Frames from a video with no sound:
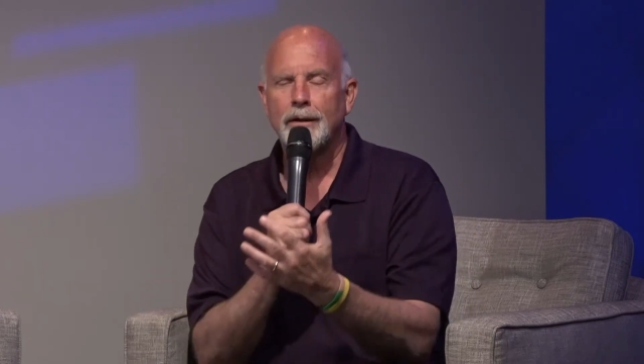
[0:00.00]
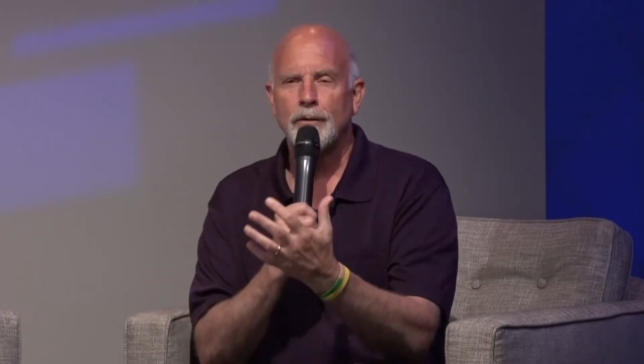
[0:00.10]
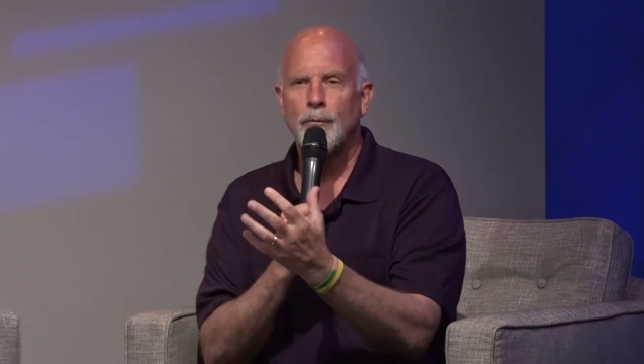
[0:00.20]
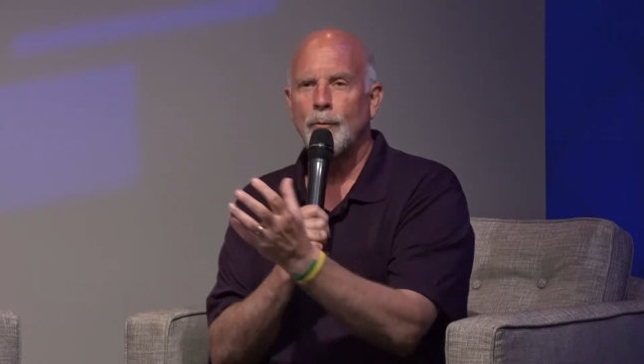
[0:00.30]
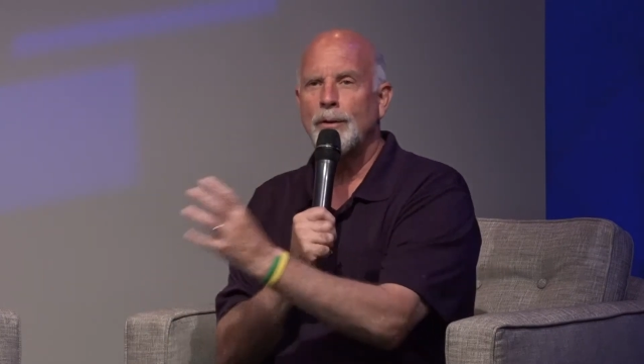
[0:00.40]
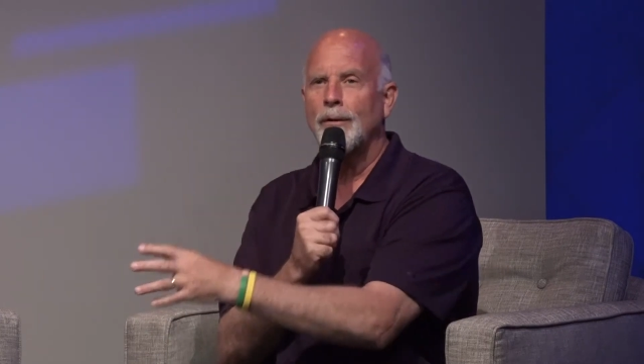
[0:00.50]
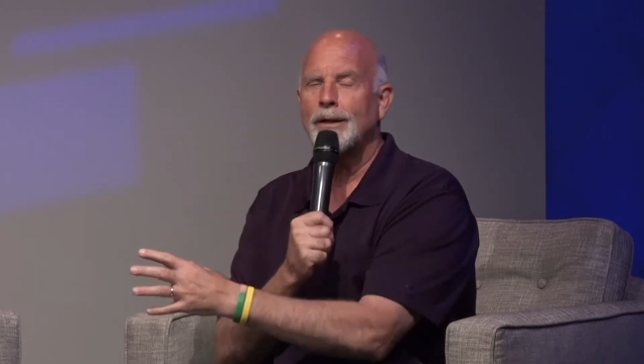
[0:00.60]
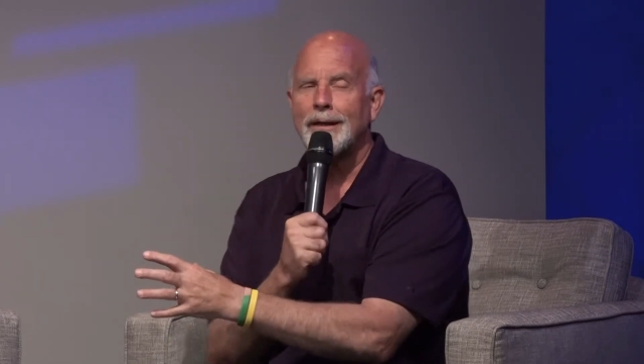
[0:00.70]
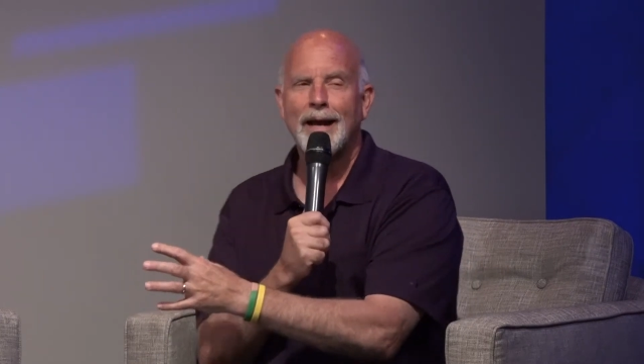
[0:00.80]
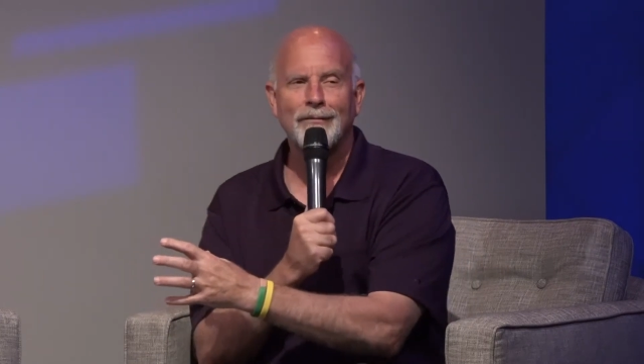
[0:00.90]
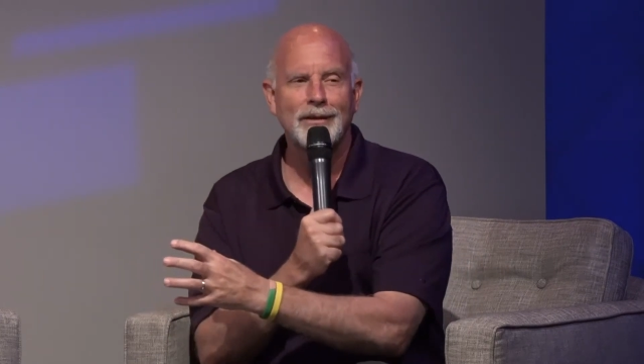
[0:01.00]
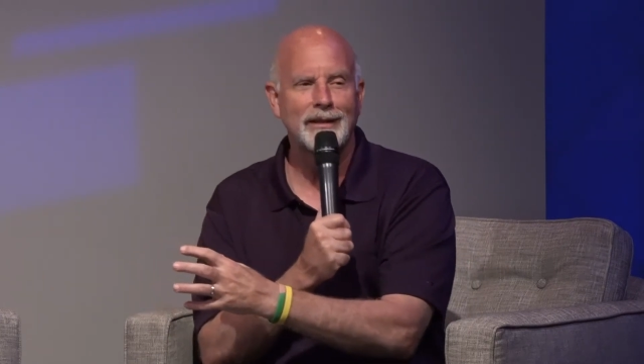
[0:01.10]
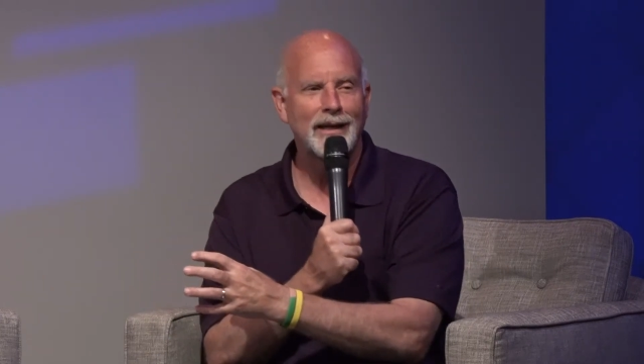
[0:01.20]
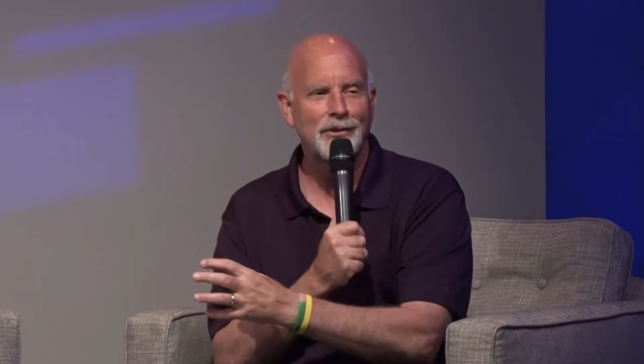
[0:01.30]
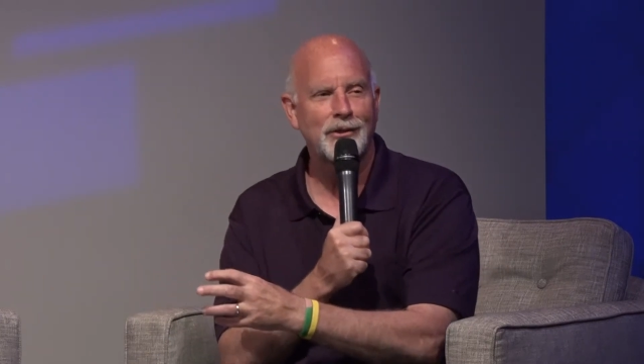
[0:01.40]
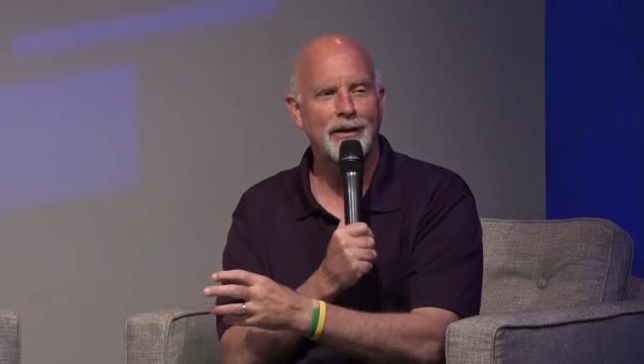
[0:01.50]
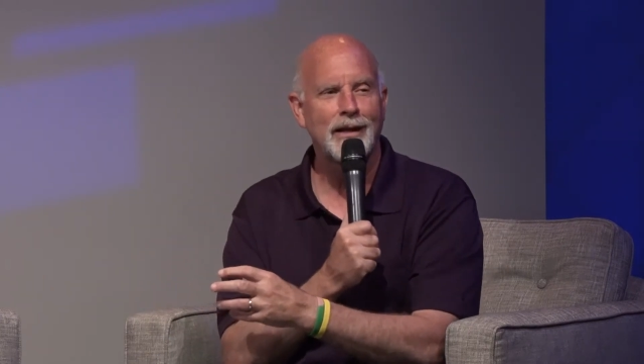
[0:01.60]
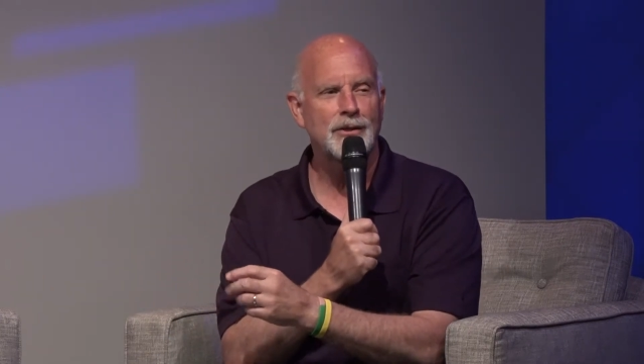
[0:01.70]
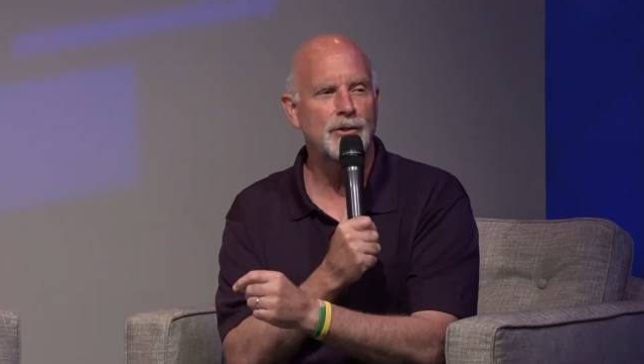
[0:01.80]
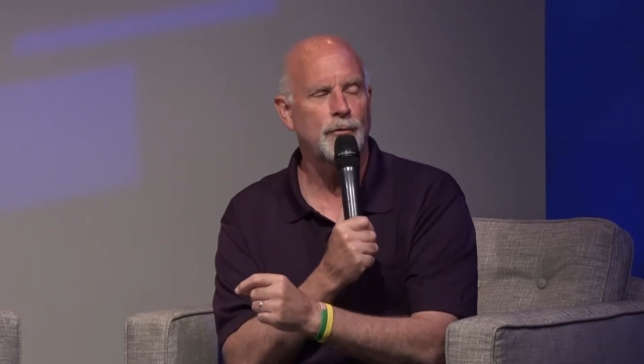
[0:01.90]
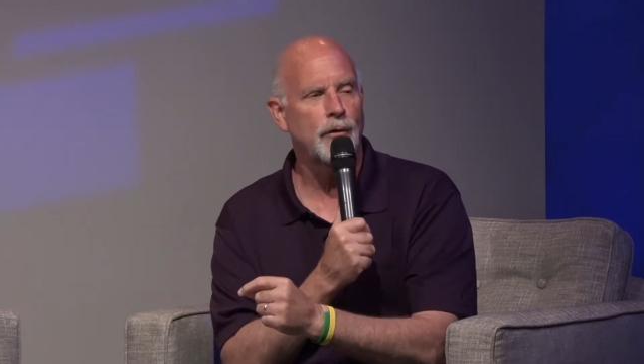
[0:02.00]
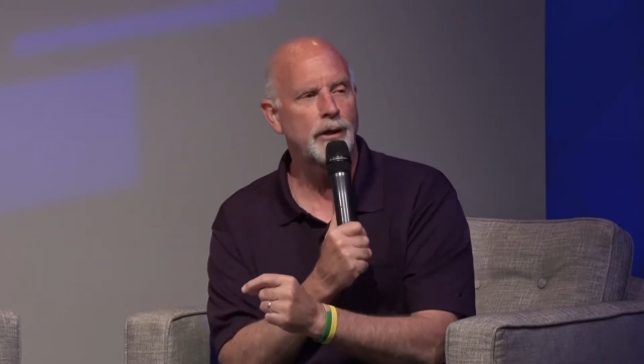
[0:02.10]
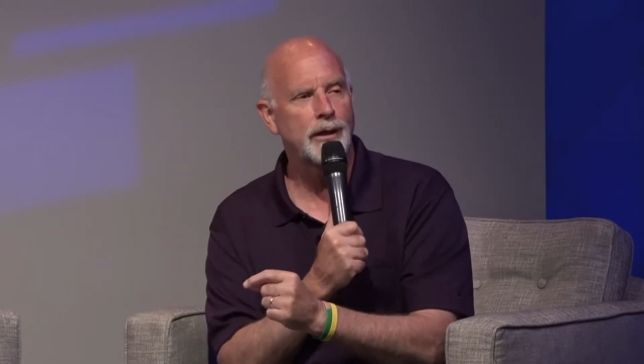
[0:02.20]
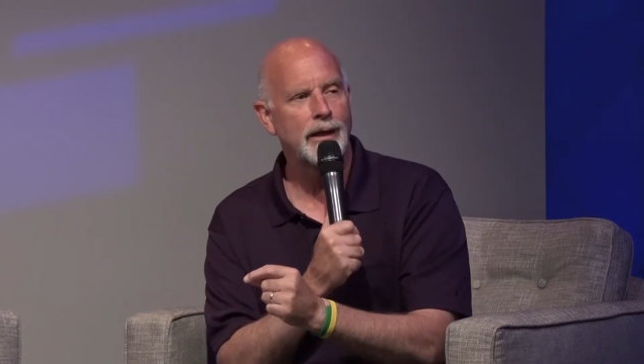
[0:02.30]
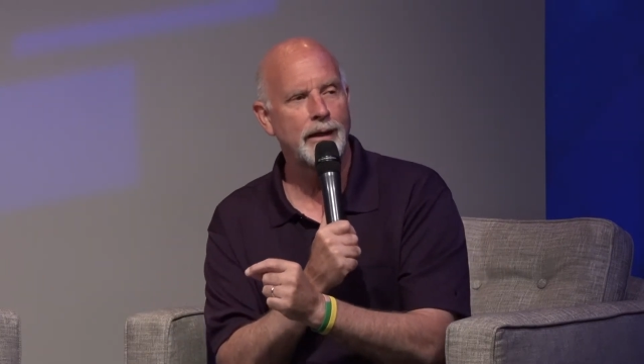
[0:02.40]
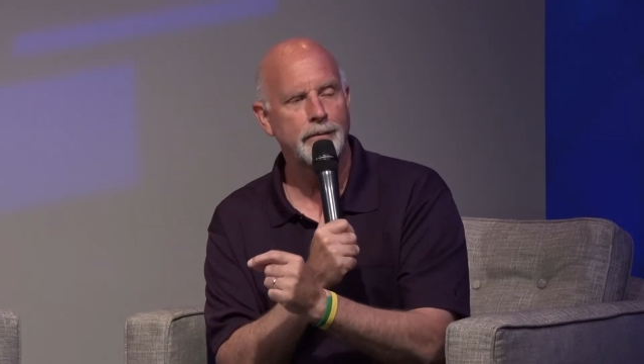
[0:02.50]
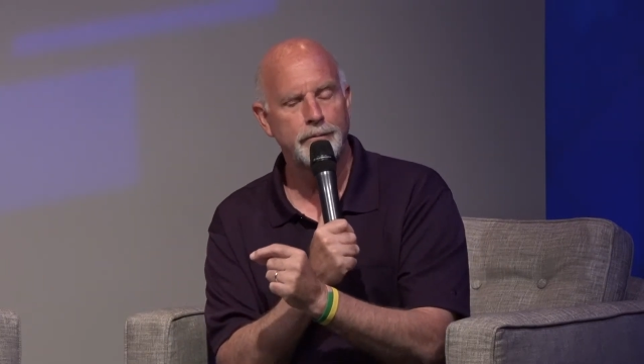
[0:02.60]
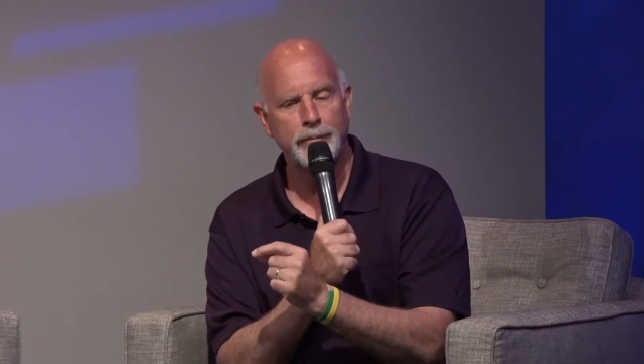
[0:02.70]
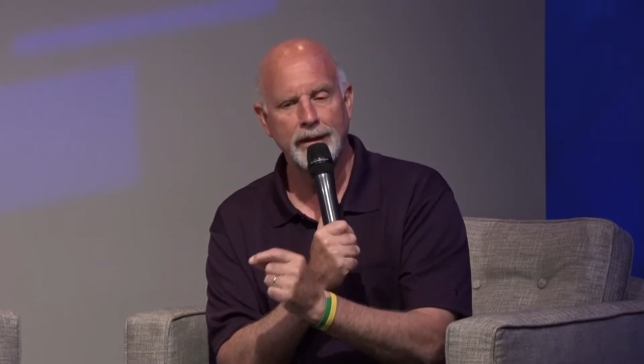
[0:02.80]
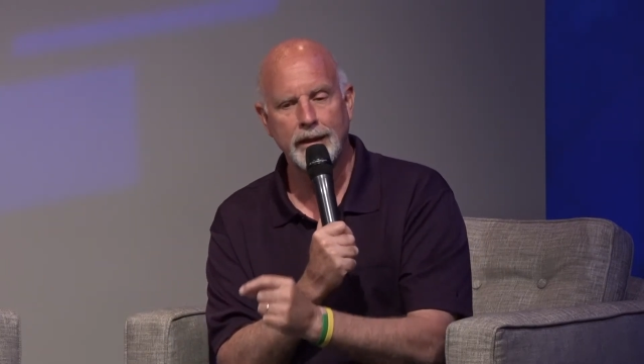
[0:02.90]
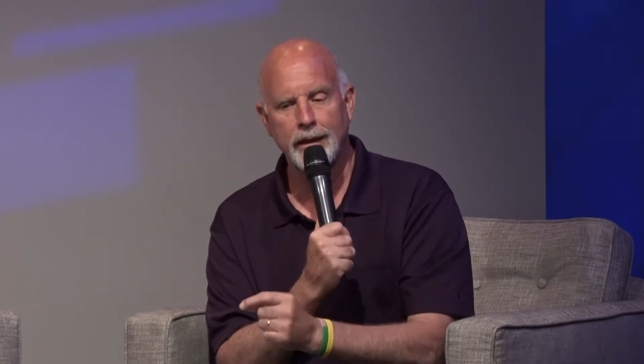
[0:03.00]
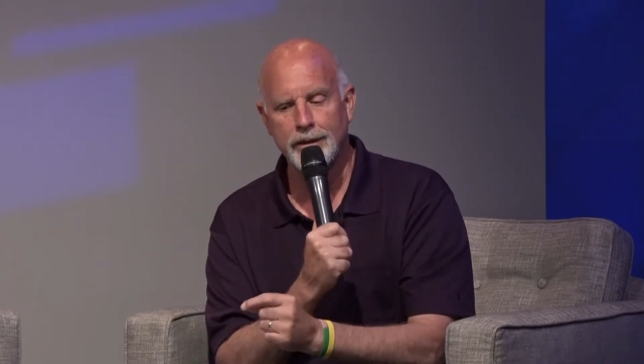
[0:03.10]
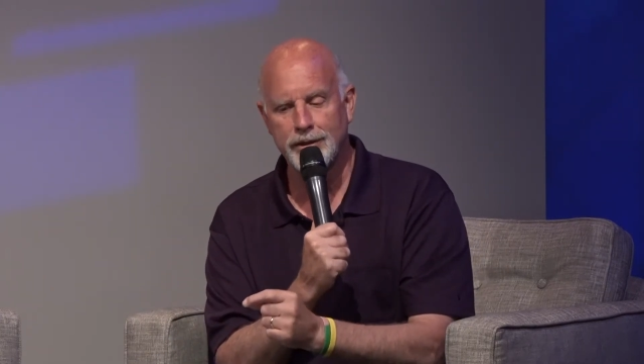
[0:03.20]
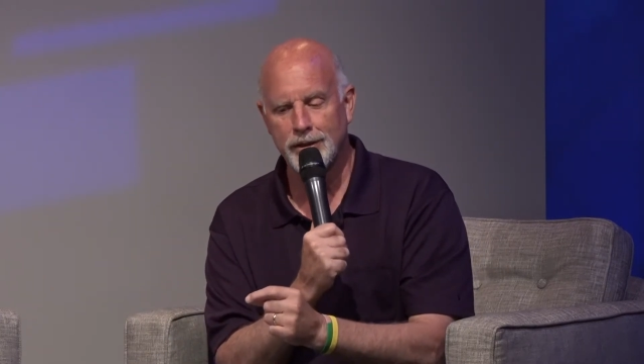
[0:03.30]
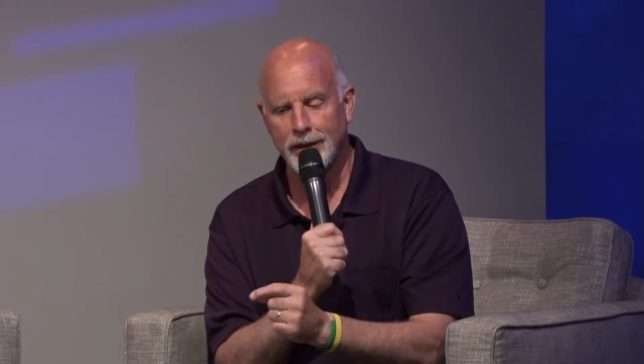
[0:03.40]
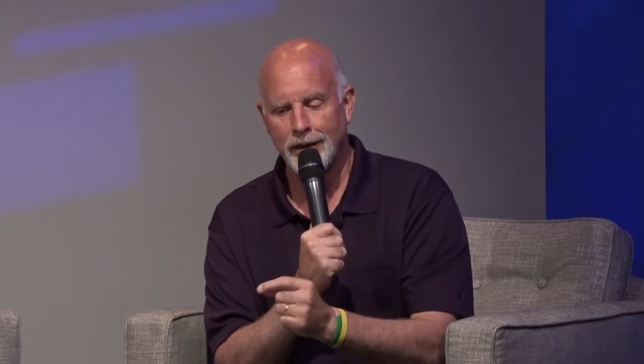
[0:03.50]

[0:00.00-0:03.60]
we wanted to have these guys share that story today because